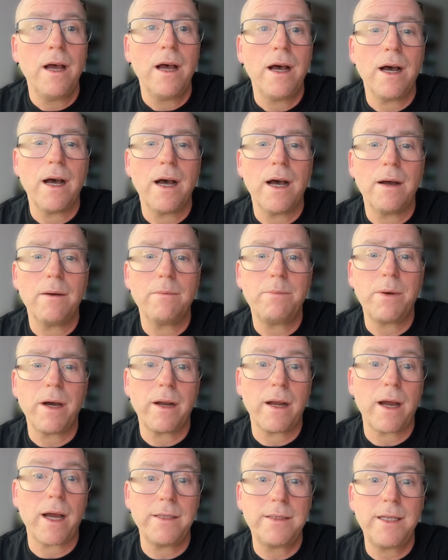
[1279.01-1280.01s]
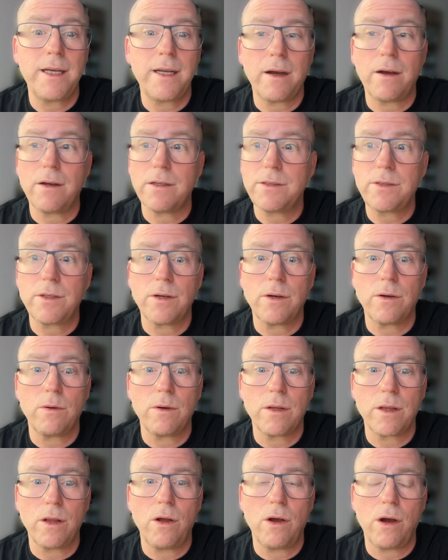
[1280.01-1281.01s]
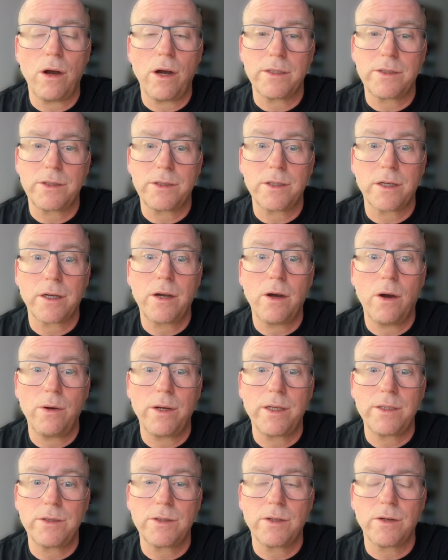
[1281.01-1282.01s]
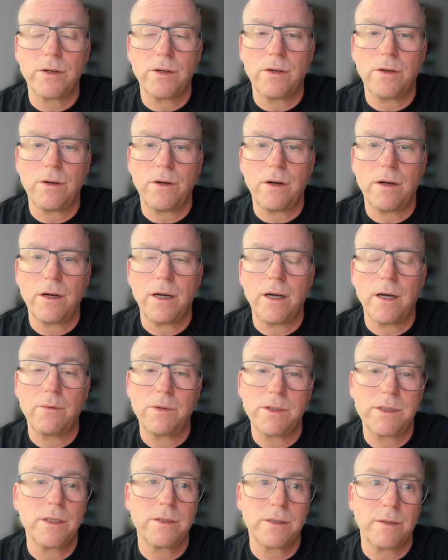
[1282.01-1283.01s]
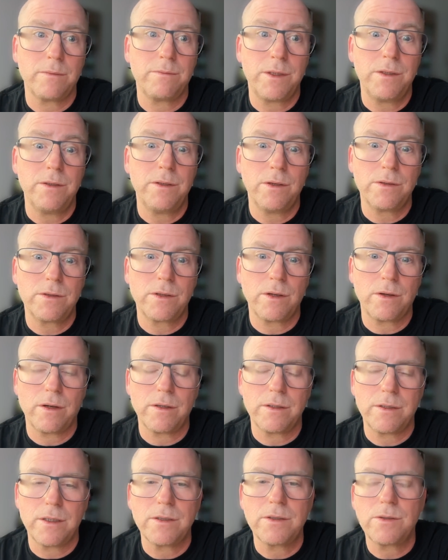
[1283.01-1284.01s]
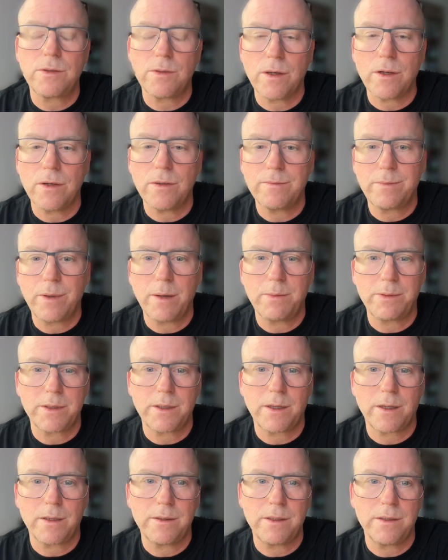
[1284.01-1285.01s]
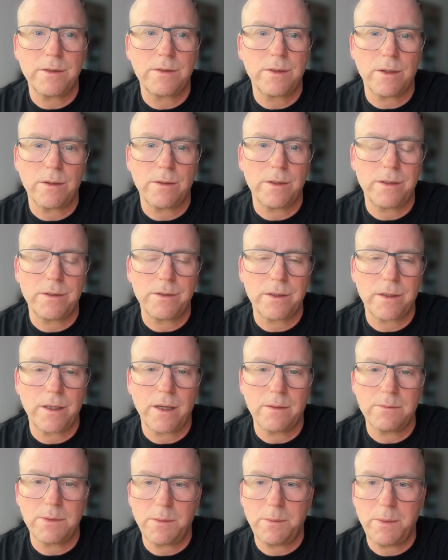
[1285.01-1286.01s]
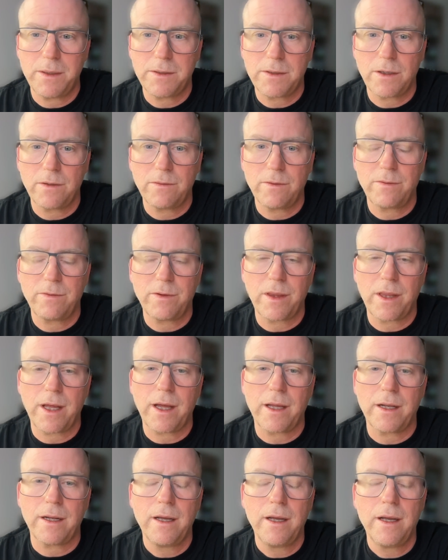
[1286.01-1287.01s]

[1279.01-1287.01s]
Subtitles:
But I did also launch Coding Journal, which is a newsletter on Distro, publishing on Distro and using the MCP server for that.